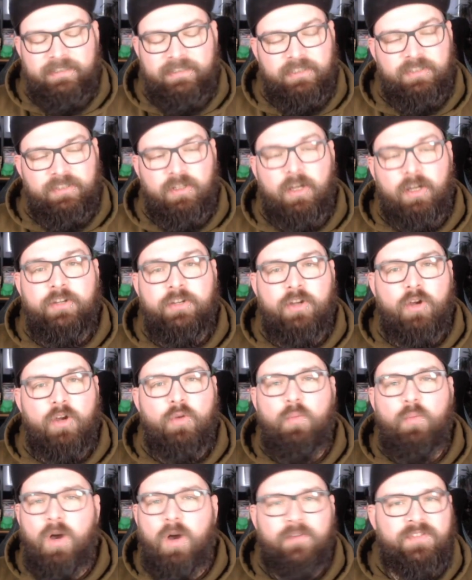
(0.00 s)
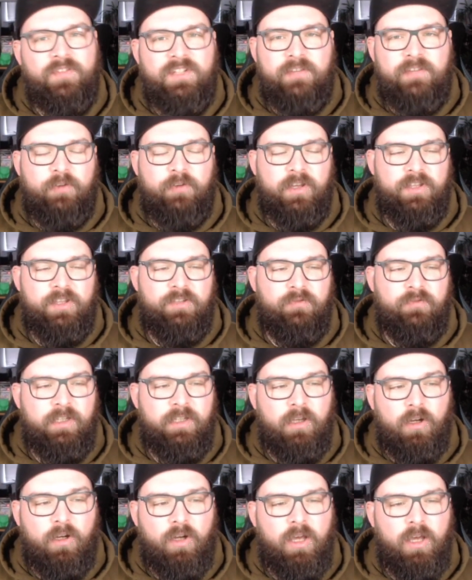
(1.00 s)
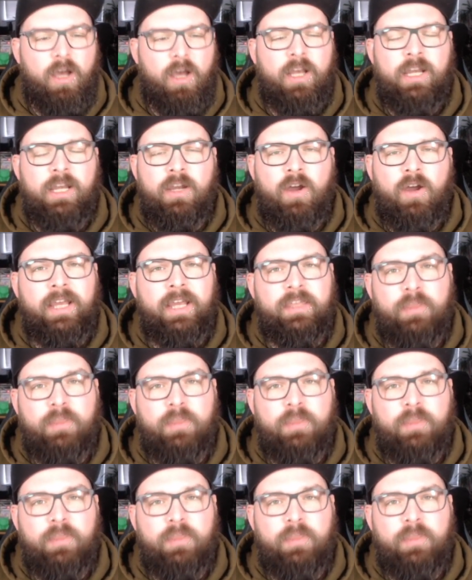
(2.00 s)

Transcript: I know what I've said throughout this video, like I like